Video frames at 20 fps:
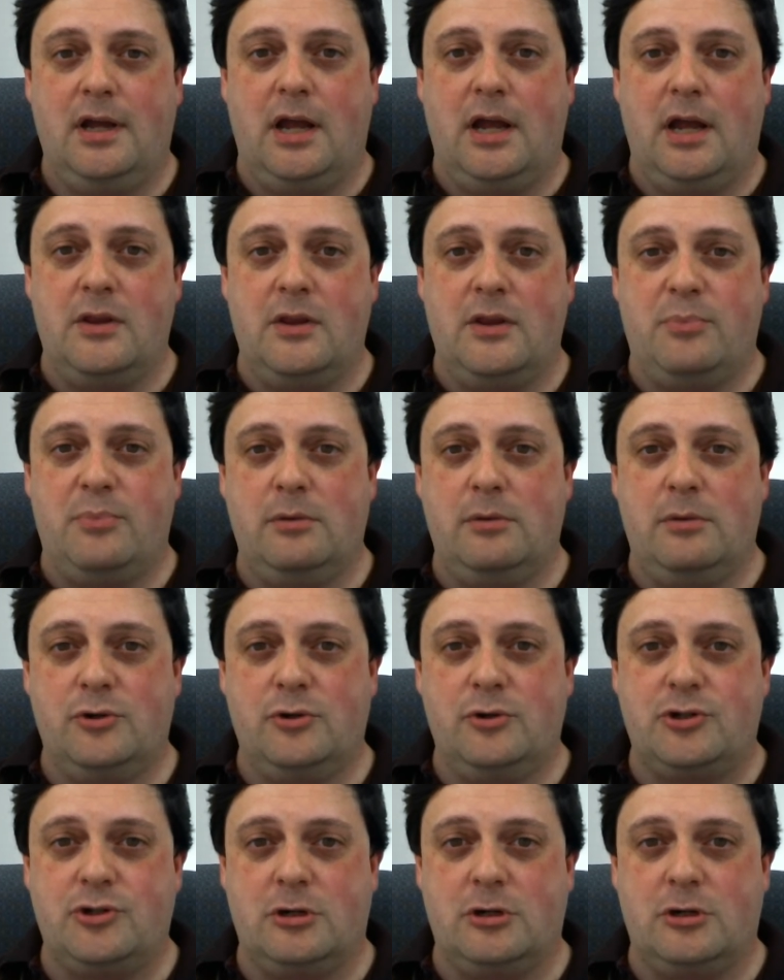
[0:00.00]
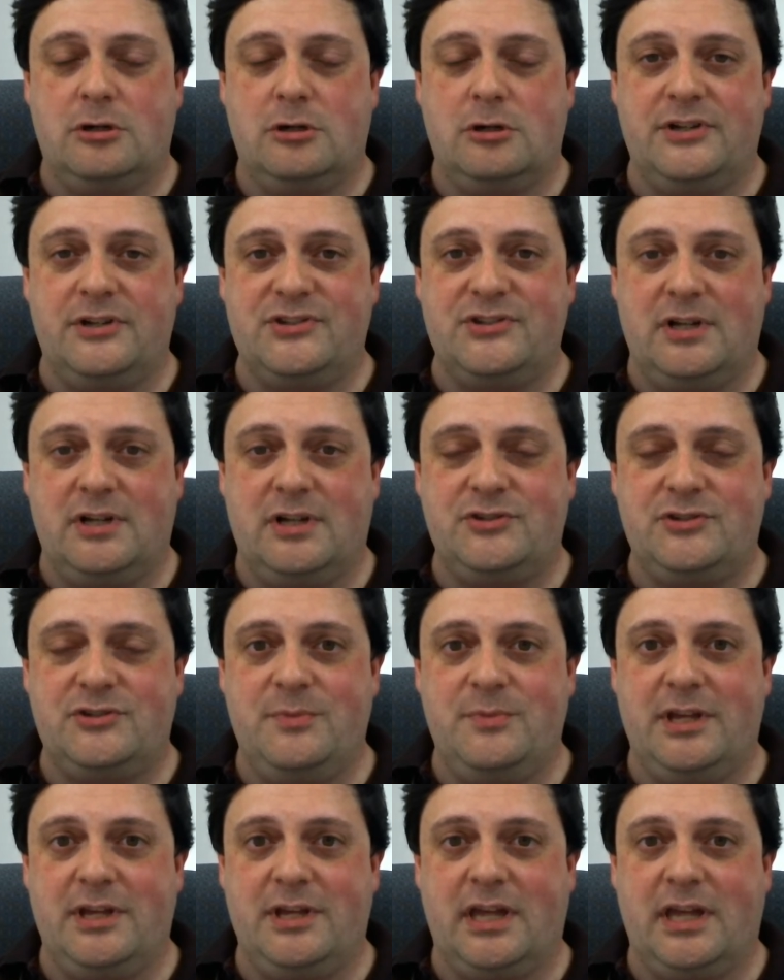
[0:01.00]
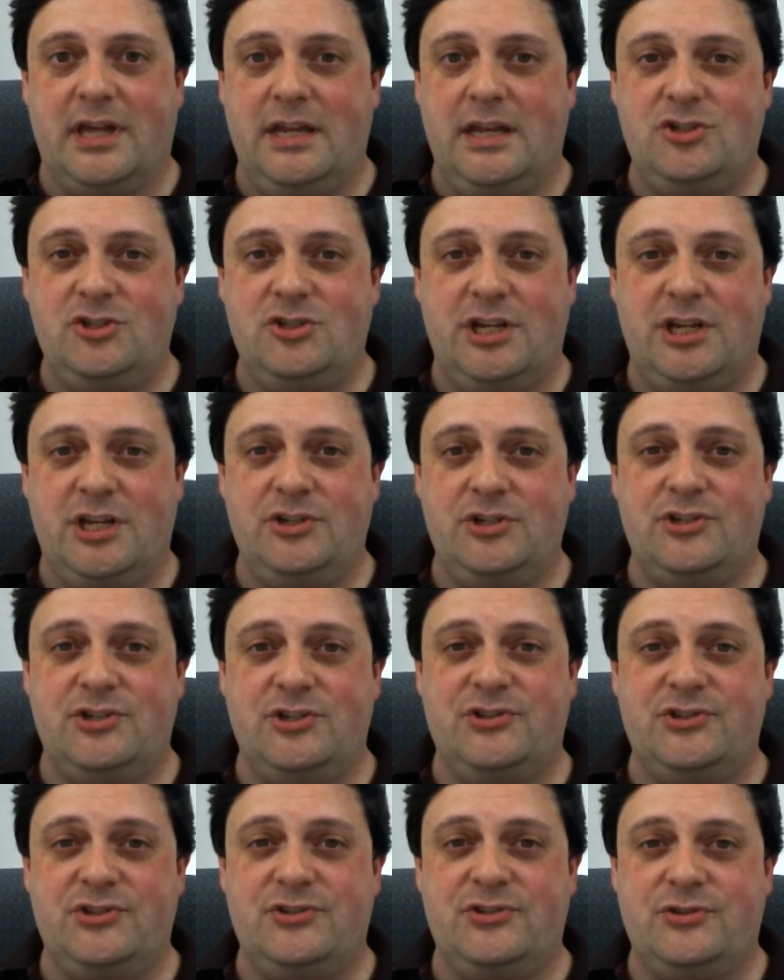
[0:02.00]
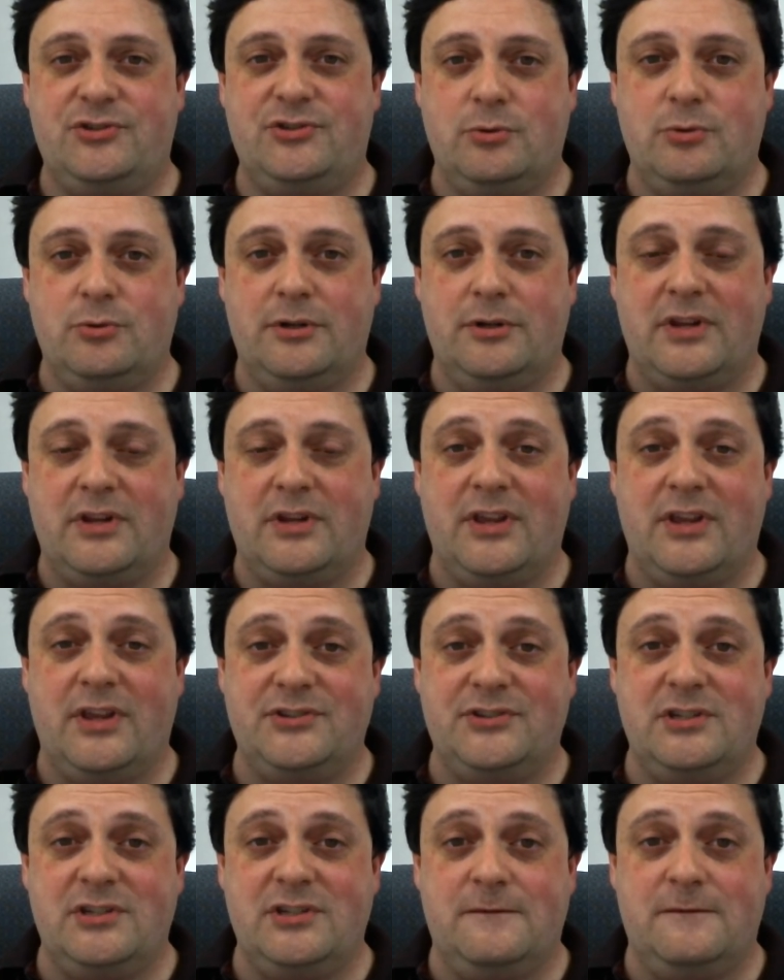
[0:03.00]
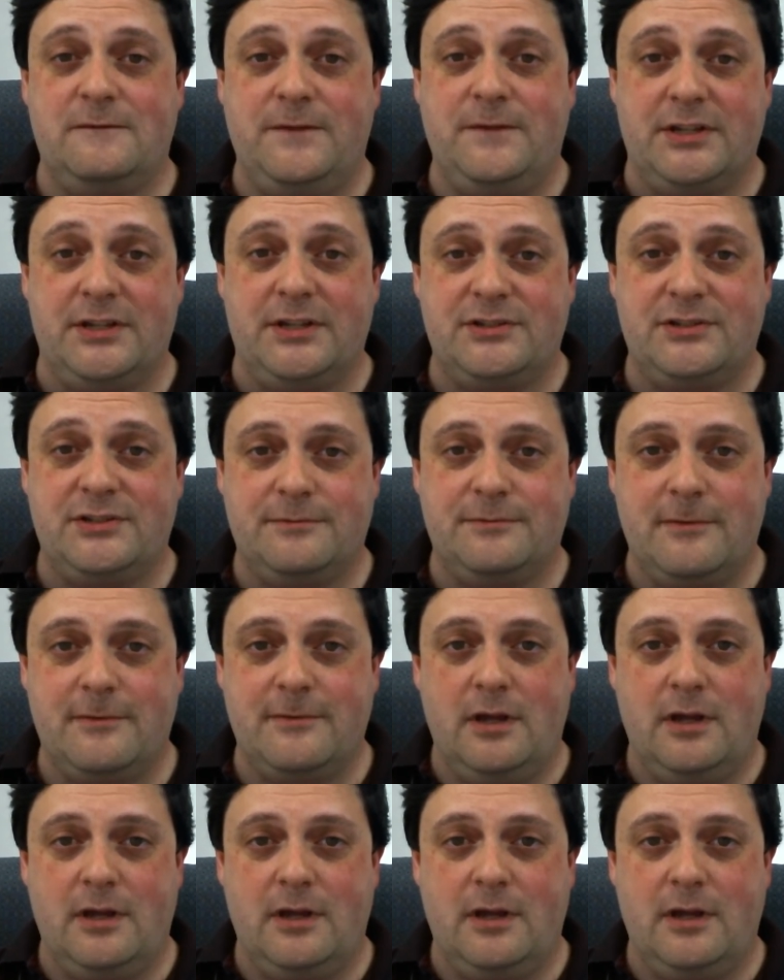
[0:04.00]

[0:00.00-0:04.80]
And the publisher is allowed to make any changes to it that they see fit.